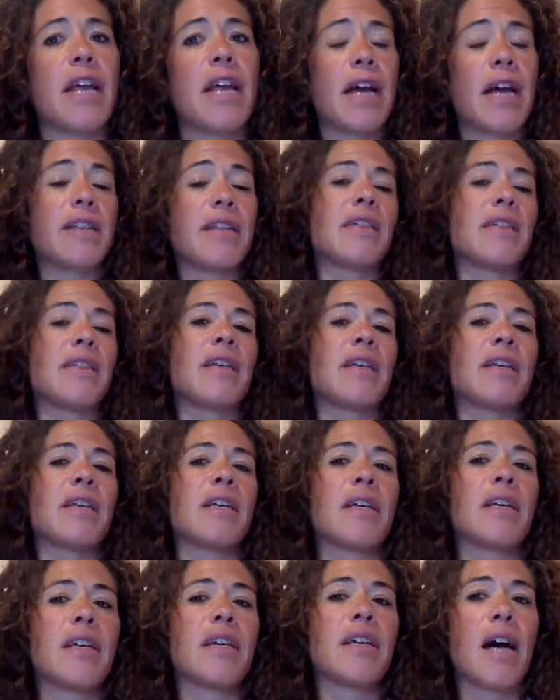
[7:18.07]
And
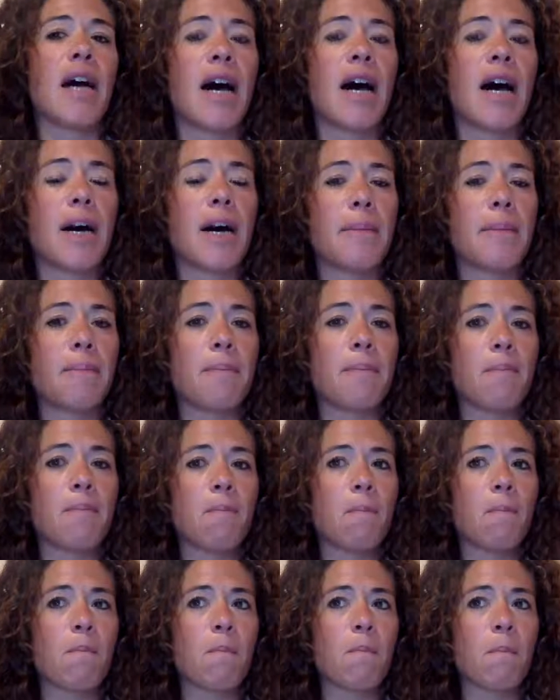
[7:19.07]
um,
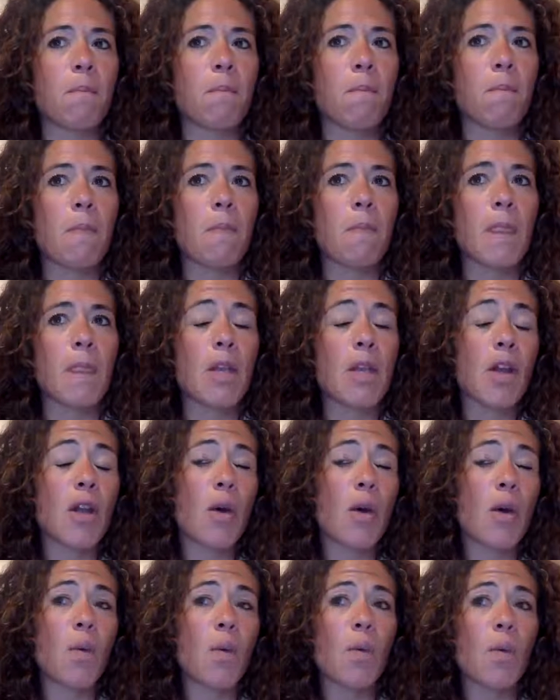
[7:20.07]
you
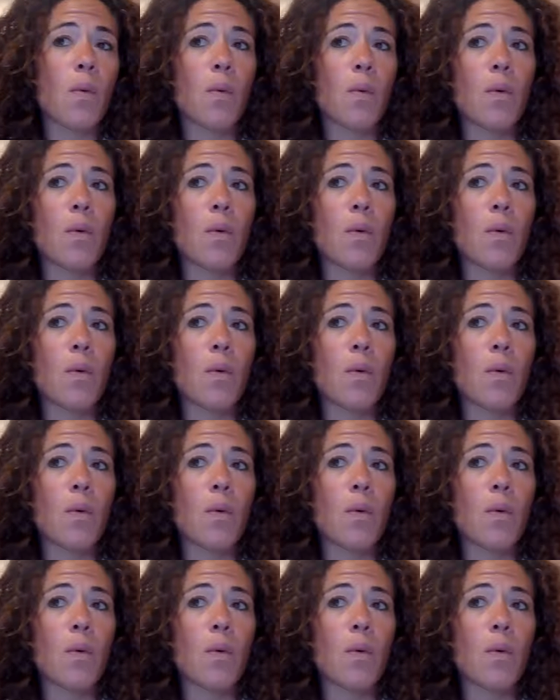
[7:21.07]
know